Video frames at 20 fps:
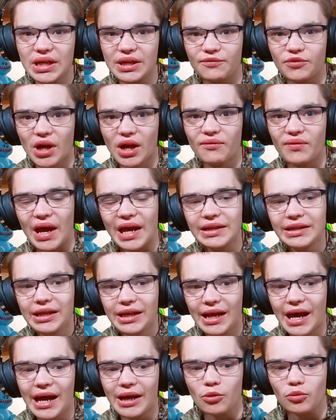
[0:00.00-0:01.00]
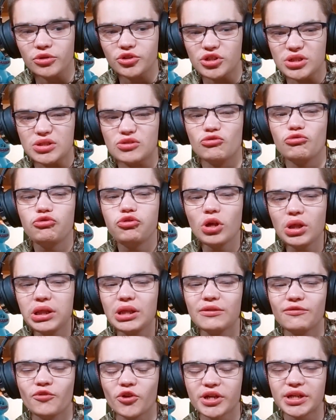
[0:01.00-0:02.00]
if you have NDI, which is really
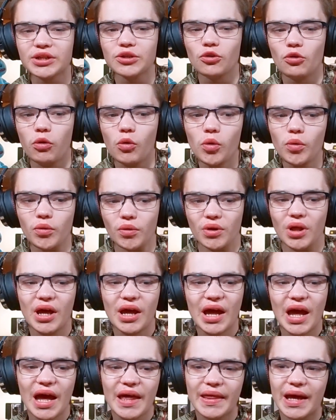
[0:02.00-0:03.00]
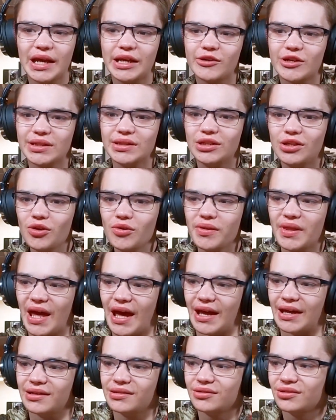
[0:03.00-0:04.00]
freaking cool that you can do that.